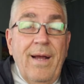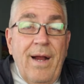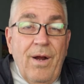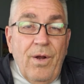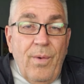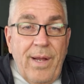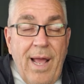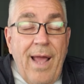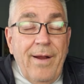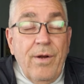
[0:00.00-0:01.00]
are going
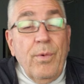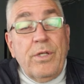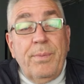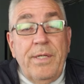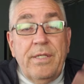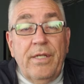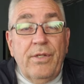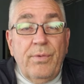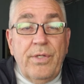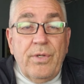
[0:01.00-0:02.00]
higher, which means
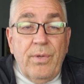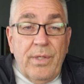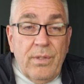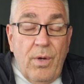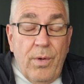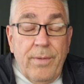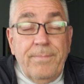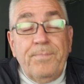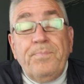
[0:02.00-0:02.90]
interest rates are going lower.